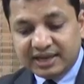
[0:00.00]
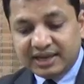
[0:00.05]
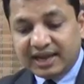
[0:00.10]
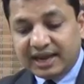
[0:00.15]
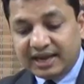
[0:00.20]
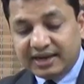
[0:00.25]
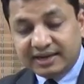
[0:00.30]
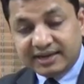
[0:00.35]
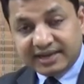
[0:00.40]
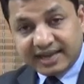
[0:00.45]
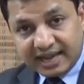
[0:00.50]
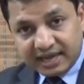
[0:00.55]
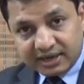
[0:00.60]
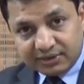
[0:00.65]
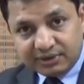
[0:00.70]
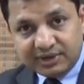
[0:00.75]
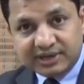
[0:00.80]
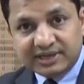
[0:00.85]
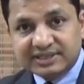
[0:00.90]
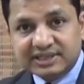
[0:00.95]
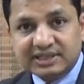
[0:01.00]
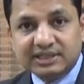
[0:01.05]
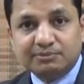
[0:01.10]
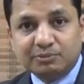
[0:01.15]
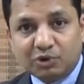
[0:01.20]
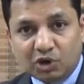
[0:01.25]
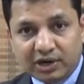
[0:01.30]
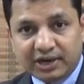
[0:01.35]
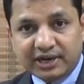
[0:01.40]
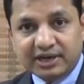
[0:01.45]
And it calculates in the
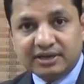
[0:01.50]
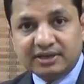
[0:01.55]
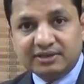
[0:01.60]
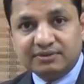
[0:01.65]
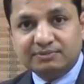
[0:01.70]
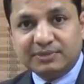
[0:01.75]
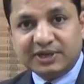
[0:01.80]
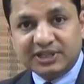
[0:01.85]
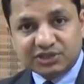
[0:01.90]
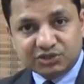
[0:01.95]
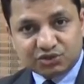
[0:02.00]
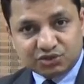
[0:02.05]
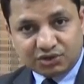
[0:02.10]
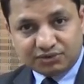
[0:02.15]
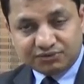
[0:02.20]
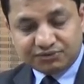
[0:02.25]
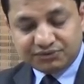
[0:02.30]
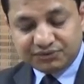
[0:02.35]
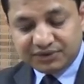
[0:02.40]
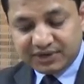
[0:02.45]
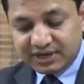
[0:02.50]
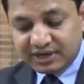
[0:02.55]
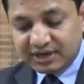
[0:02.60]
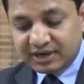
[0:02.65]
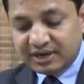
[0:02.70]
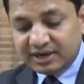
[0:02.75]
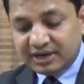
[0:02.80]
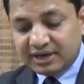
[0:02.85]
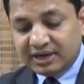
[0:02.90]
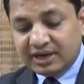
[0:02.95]
morning by the software
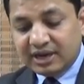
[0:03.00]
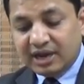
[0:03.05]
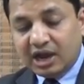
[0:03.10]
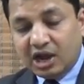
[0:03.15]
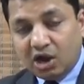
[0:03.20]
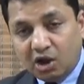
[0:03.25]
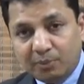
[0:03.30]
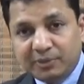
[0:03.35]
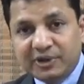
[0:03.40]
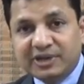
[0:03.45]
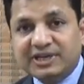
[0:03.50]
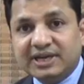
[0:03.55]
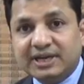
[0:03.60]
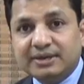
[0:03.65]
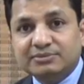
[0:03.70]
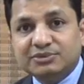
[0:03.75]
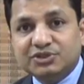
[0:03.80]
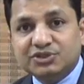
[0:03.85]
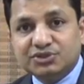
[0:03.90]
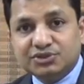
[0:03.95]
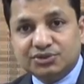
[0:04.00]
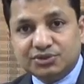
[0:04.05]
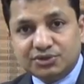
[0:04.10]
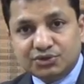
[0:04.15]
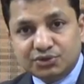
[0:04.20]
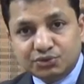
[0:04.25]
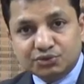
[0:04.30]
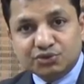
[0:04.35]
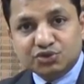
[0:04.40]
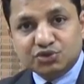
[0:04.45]
how many times
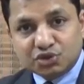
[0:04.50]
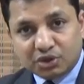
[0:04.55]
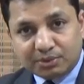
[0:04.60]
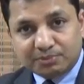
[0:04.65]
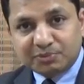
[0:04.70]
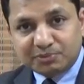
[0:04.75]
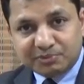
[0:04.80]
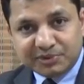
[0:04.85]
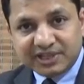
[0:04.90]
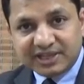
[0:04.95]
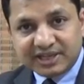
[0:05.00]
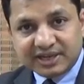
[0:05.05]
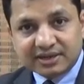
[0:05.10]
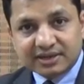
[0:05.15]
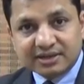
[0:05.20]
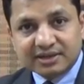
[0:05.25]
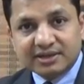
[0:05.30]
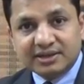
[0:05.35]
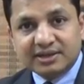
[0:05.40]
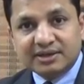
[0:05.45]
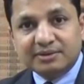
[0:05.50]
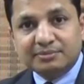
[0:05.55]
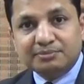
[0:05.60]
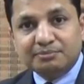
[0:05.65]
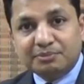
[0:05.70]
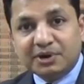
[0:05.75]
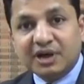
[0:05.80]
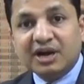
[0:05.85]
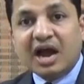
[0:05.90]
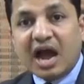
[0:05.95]
you stopped breathing
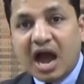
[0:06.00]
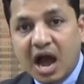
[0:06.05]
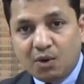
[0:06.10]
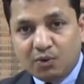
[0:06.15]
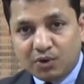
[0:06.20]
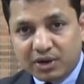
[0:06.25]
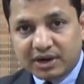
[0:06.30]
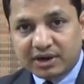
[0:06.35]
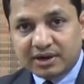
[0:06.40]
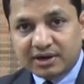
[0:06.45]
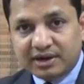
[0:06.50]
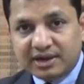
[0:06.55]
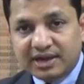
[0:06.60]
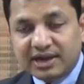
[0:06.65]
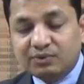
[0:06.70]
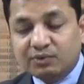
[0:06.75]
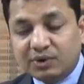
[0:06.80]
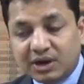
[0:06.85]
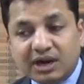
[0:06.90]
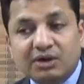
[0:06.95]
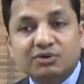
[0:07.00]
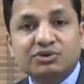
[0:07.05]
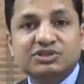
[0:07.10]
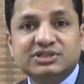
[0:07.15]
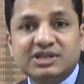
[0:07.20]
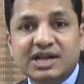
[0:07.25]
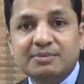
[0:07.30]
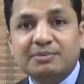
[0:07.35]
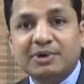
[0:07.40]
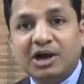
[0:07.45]
per hour. In 1 hour's
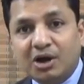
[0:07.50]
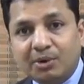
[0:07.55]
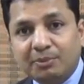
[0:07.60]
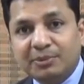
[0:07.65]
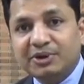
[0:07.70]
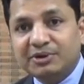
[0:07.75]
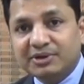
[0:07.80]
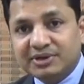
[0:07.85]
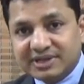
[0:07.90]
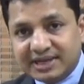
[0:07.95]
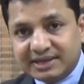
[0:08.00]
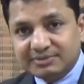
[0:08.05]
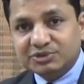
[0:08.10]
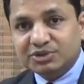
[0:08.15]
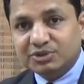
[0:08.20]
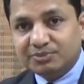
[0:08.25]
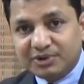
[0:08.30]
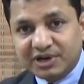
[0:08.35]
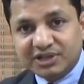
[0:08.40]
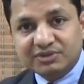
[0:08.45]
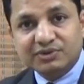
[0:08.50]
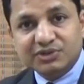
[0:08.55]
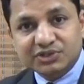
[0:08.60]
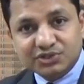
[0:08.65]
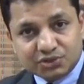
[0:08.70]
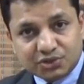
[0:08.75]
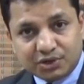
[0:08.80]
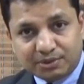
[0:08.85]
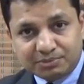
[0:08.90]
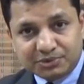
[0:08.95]
time, how many times your breath
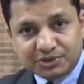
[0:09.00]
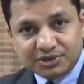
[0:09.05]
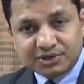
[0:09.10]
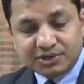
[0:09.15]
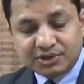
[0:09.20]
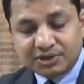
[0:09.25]
was stopped?